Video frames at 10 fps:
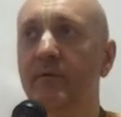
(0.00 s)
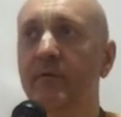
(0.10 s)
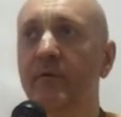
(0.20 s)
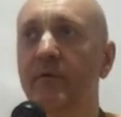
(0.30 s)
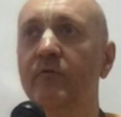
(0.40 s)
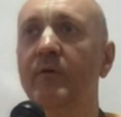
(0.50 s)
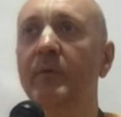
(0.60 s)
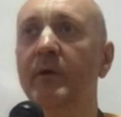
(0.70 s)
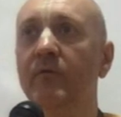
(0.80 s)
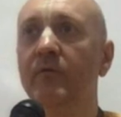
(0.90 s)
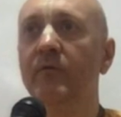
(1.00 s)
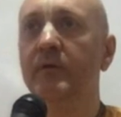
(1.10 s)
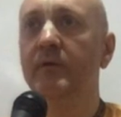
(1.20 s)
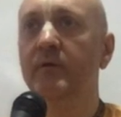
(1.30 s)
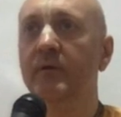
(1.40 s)
is extremely
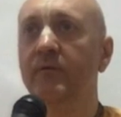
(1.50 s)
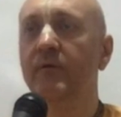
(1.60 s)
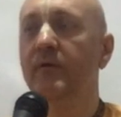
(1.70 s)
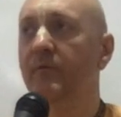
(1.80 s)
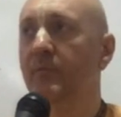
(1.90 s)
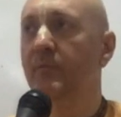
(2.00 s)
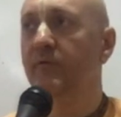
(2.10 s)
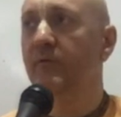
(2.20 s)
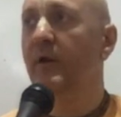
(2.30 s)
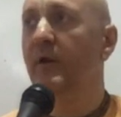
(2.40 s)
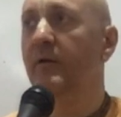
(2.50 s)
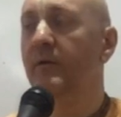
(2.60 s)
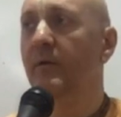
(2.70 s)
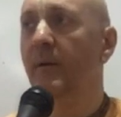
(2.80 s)
exalted, advanced personality.